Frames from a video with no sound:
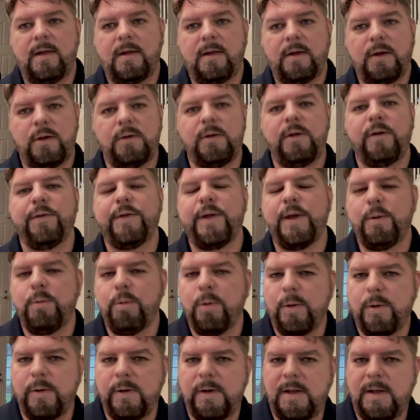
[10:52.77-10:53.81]
Who do you think
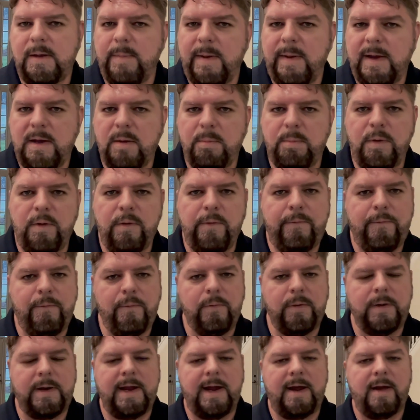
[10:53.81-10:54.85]
we're going to make a move
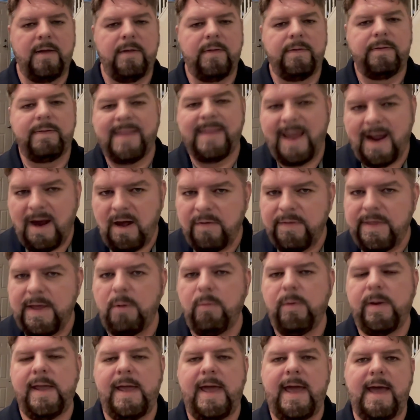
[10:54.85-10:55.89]
for now? Now that
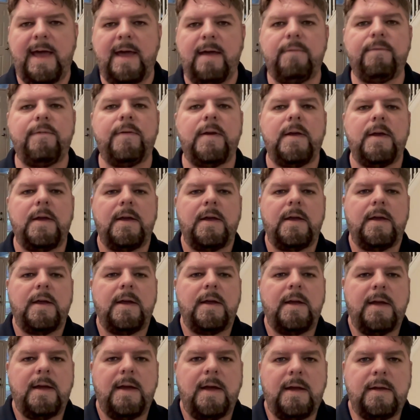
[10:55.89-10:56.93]
we have
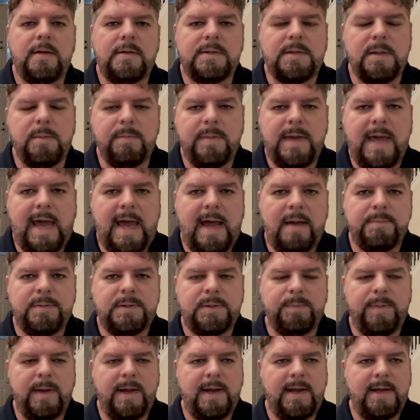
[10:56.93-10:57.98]
some cap
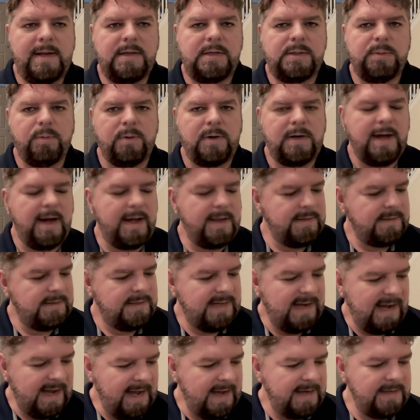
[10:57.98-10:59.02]
space, we're not
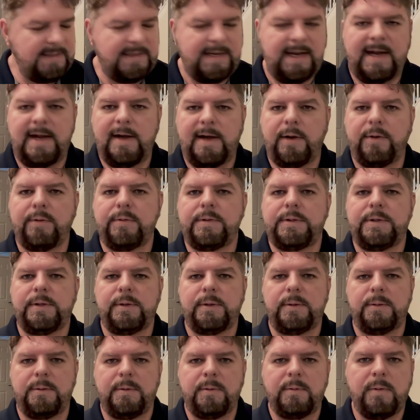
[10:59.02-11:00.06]
tied down
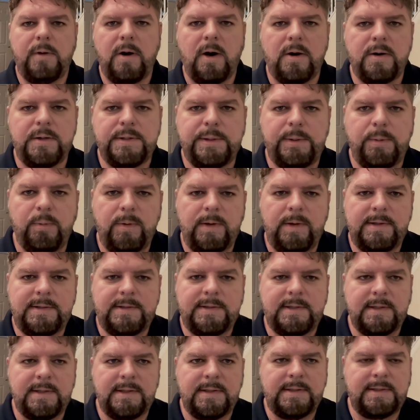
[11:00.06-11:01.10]
to Carson
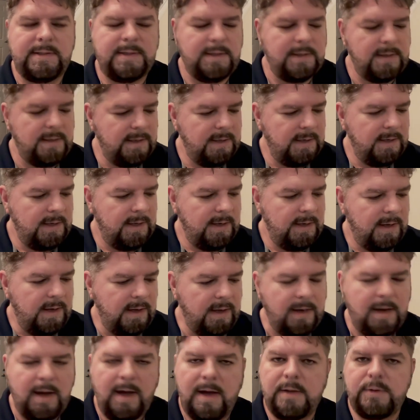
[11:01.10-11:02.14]
Wentz's
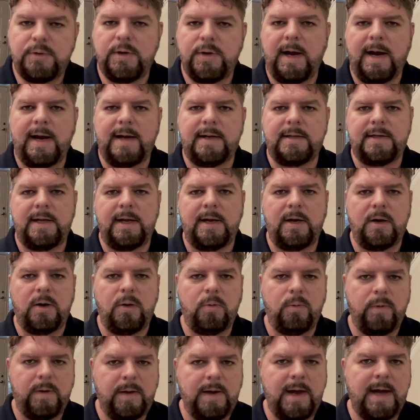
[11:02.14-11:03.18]
contract now.
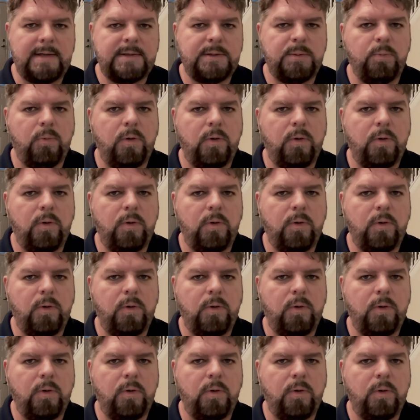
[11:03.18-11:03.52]
We've got some